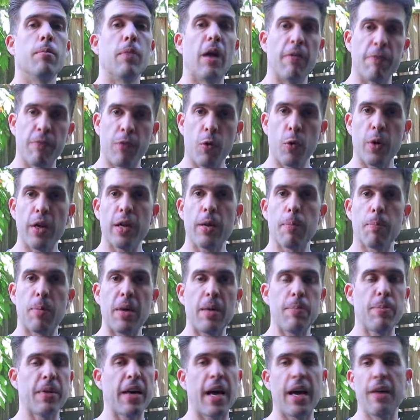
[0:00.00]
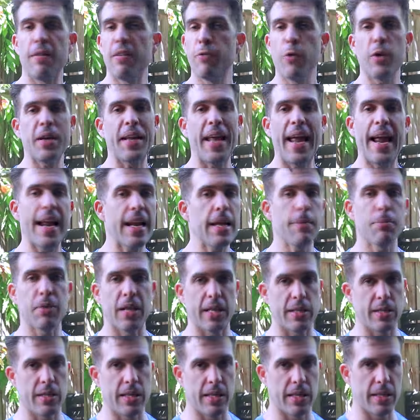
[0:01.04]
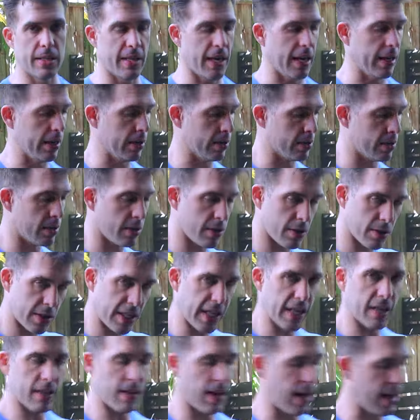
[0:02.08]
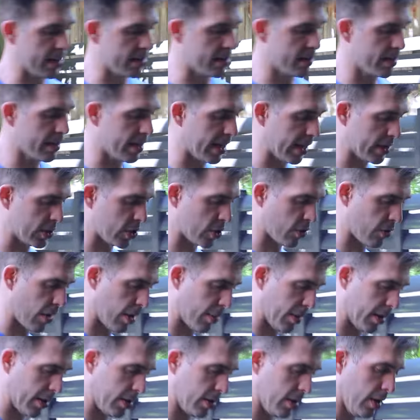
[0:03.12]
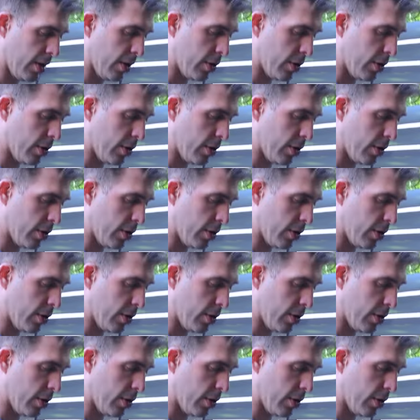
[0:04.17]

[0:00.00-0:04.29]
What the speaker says: Avoid BPA, avoid any plastic containers. Get glass, get ceramic.